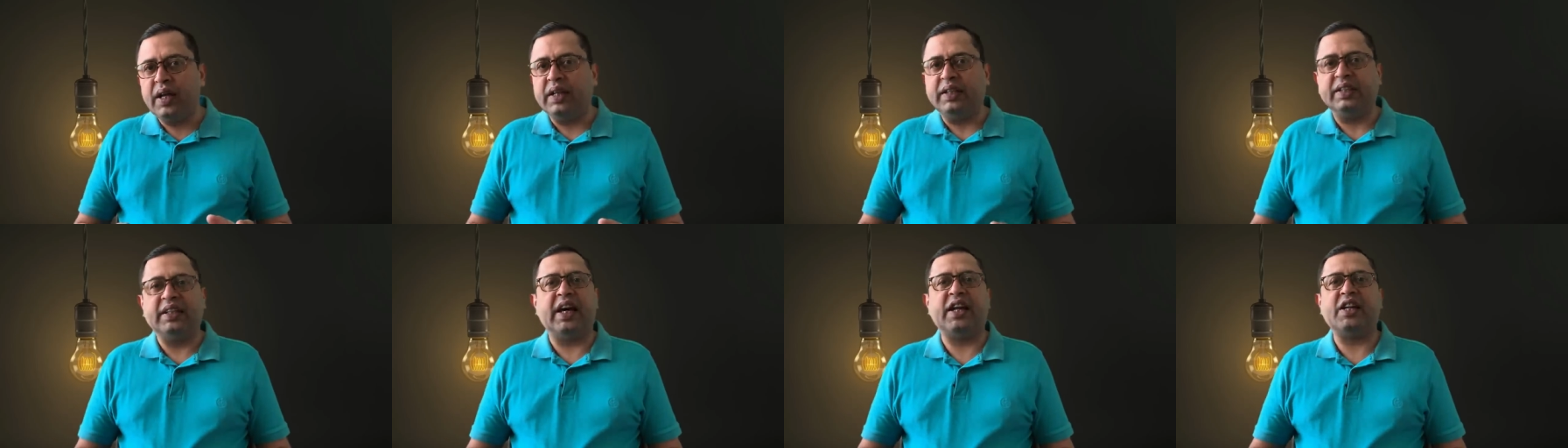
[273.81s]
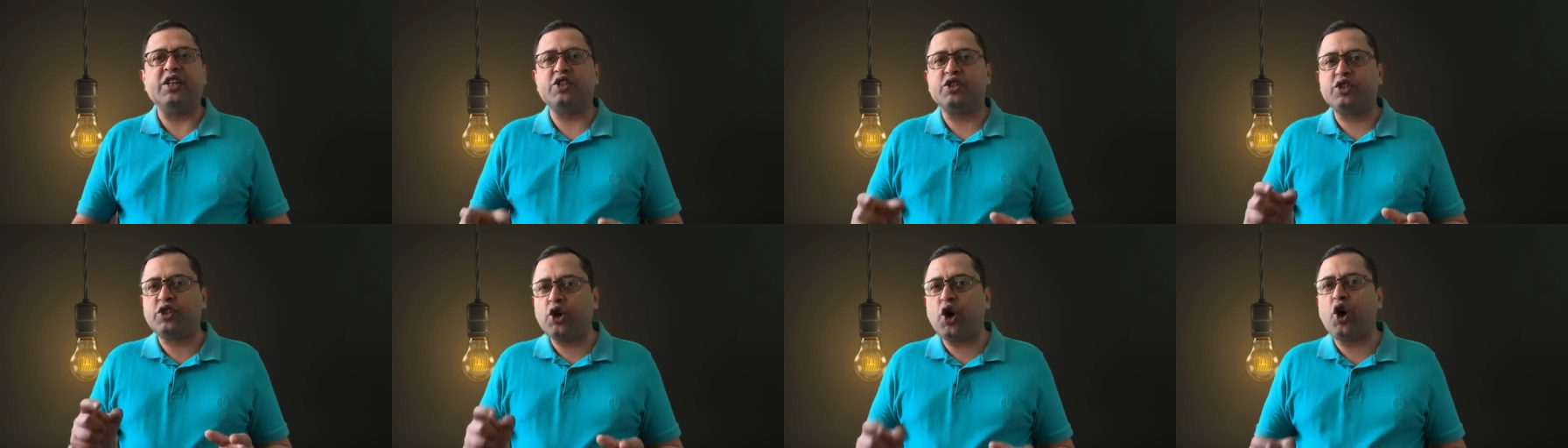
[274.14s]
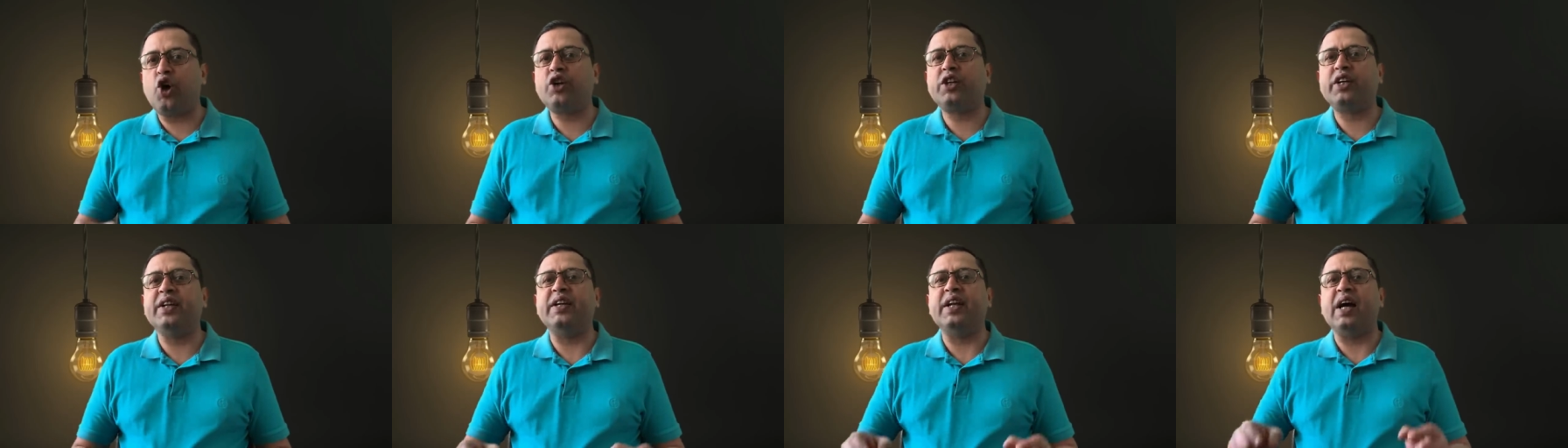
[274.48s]
that is
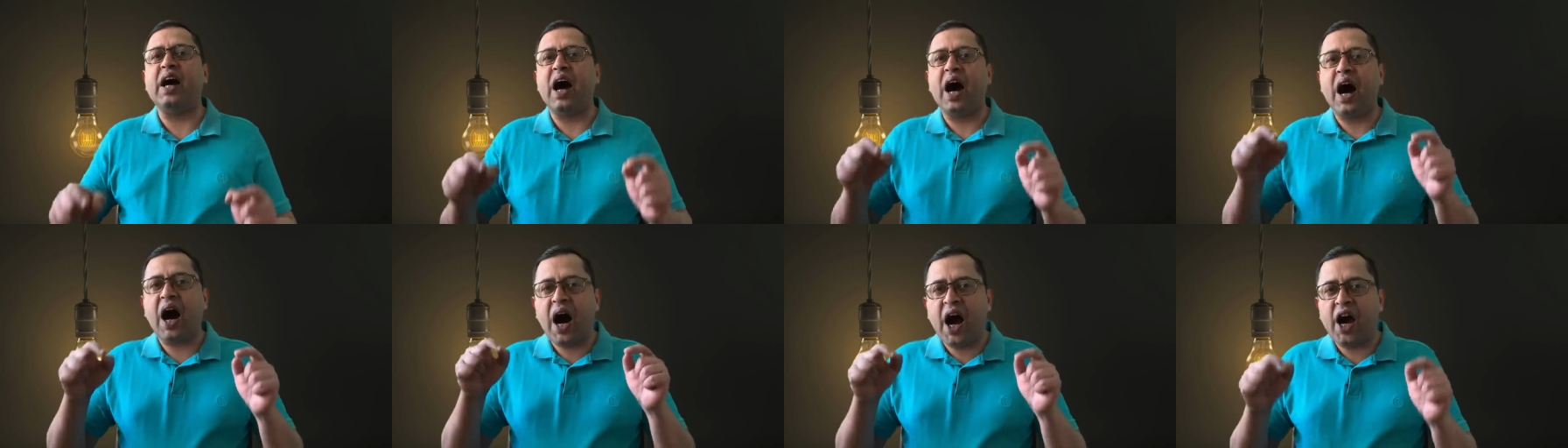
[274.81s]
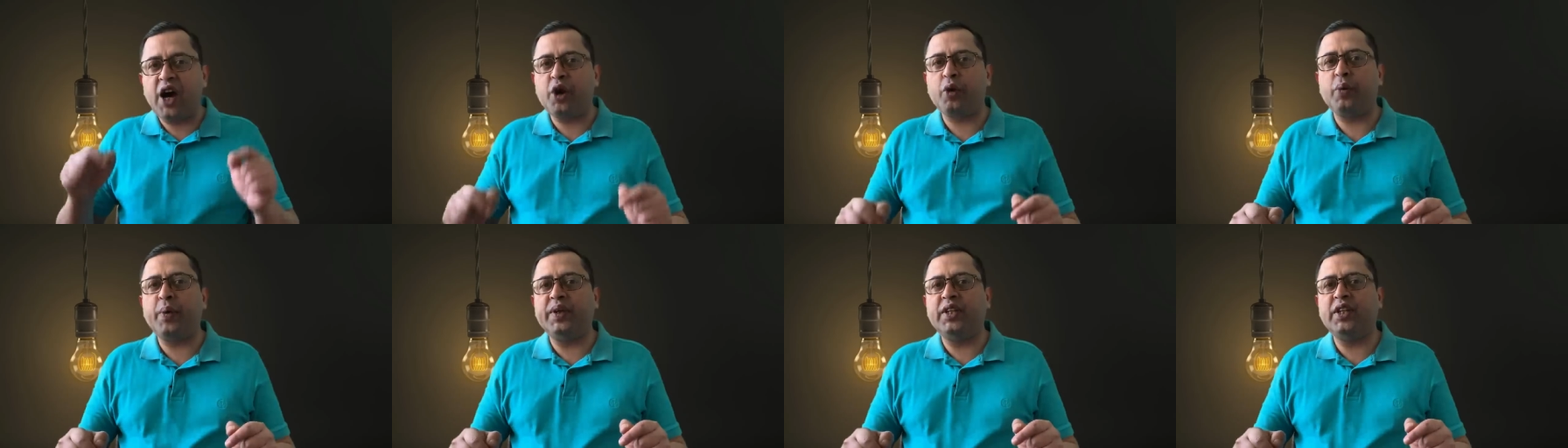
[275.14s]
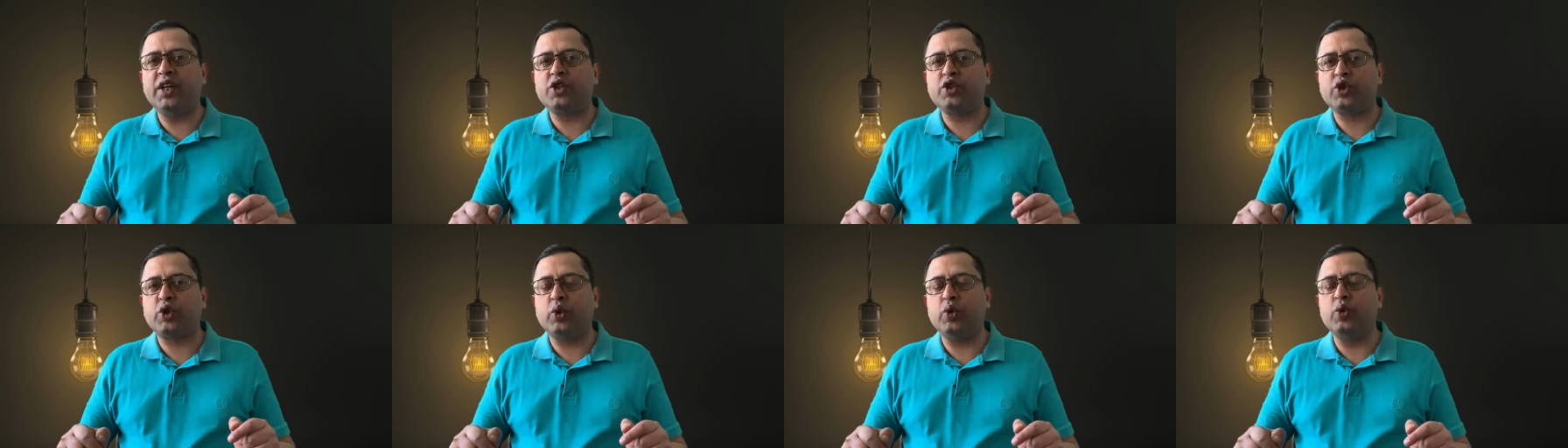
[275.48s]
taught in
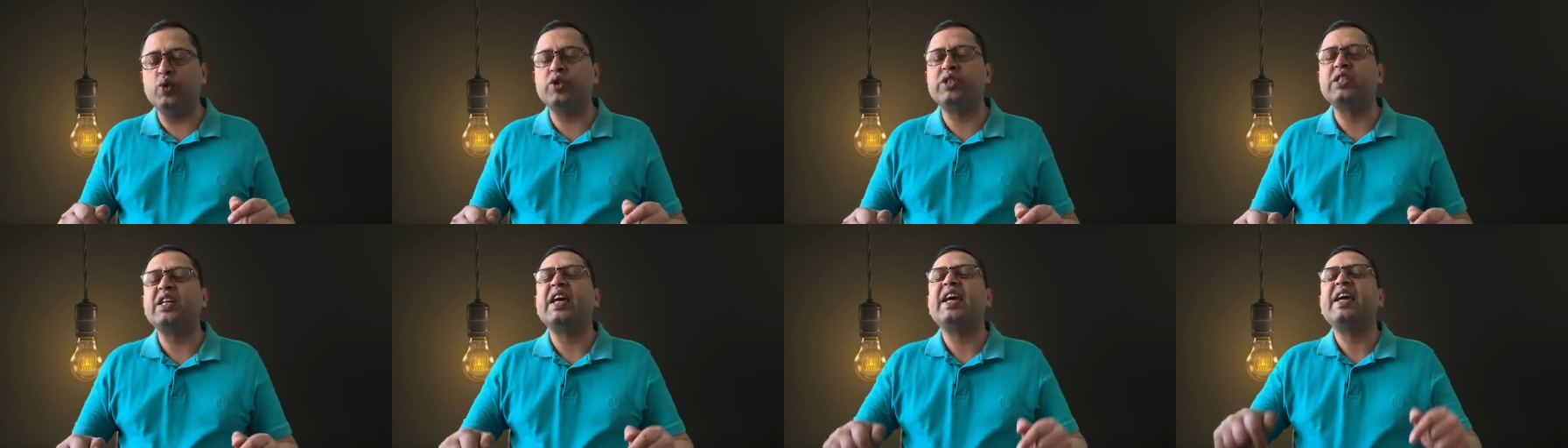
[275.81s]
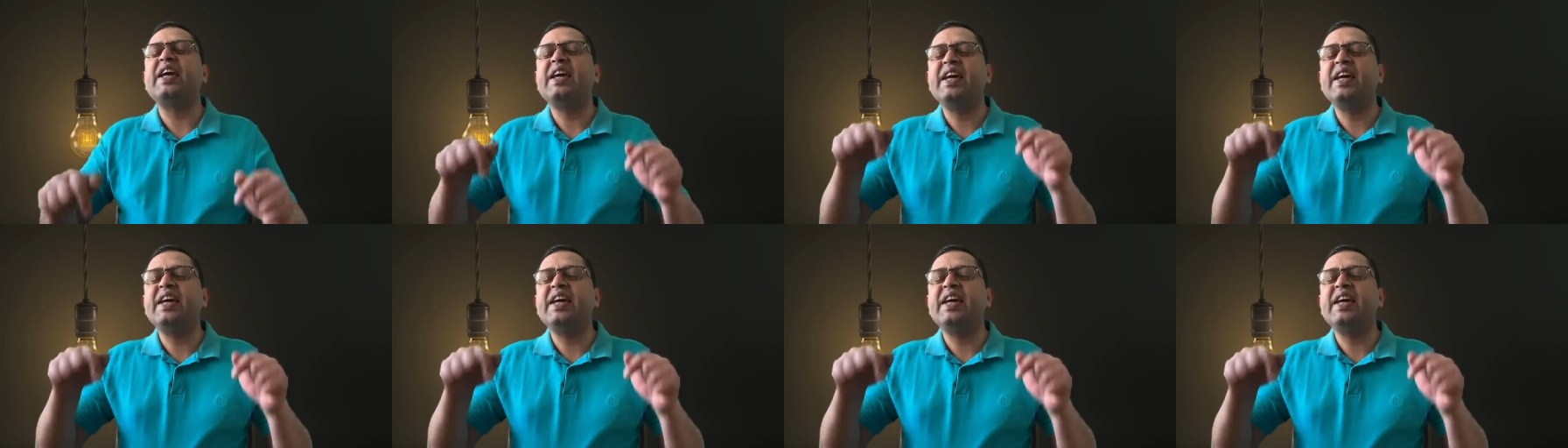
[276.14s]
Ayurveda schools